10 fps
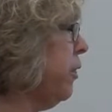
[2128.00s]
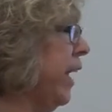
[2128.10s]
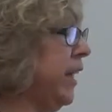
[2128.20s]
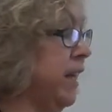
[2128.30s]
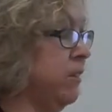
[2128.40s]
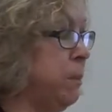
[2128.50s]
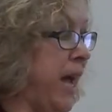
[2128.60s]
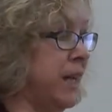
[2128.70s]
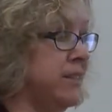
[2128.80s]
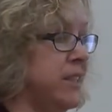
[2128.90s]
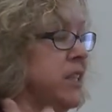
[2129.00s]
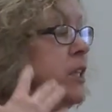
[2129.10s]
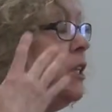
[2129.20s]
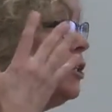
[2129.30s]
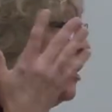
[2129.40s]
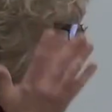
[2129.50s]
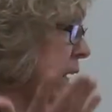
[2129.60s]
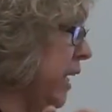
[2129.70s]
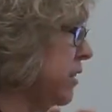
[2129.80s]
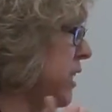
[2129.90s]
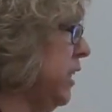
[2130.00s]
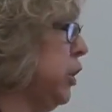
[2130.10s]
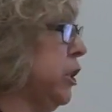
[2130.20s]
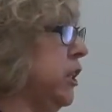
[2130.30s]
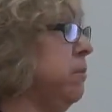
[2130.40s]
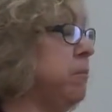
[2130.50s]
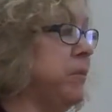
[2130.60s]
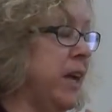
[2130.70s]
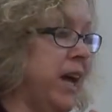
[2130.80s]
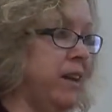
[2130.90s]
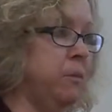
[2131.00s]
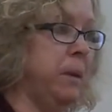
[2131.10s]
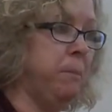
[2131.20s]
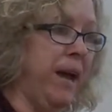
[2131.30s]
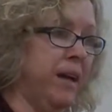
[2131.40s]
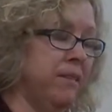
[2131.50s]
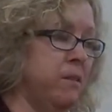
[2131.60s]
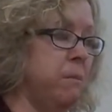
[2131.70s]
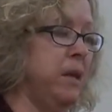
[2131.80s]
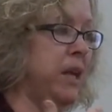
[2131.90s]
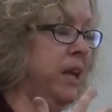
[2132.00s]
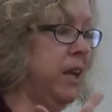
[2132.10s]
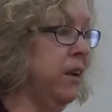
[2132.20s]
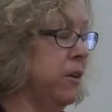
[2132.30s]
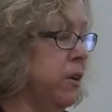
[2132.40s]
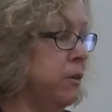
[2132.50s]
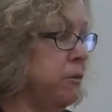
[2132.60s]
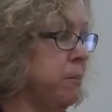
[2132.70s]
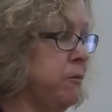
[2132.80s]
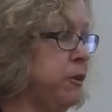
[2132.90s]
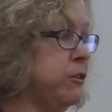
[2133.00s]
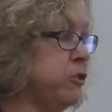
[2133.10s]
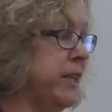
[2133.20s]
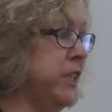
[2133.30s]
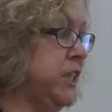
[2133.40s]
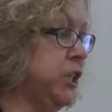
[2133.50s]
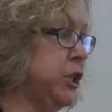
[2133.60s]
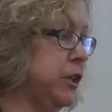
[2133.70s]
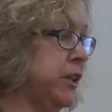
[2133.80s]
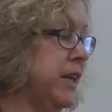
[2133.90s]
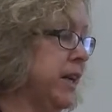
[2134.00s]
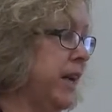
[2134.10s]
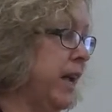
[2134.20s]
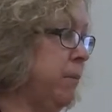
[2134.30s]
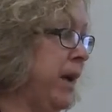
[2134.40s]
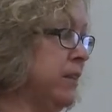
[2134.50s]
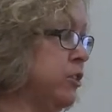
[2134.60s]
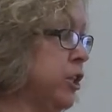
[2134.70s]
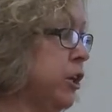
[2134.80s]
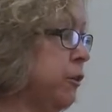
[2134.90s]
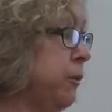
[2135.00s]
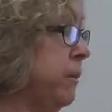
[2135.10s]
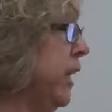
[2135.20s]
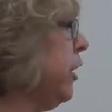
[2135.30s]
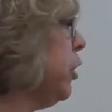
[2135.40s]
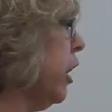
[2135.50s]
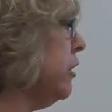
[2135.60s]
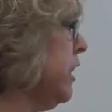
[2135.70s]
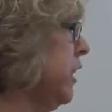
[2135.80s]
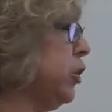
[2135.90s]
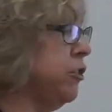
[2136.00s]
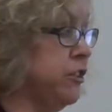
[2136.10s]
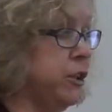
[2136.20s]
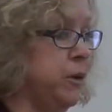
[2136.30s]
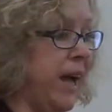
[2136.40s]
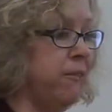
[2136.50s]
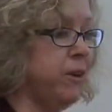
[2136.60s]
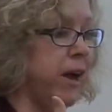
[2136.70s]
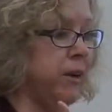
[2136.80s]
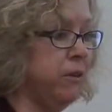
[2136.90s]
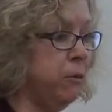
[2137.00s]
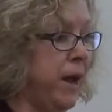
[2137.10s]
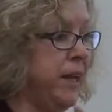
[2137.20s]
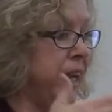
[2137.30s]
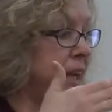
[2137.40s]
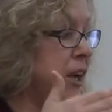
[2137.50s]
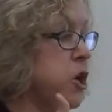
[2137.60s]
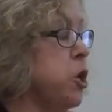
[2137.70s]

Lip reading: that gets passed to the next teacher, and it's been passed to me from the first grade teacher and passed to her from the kindergarten teacher. So you have kind of a running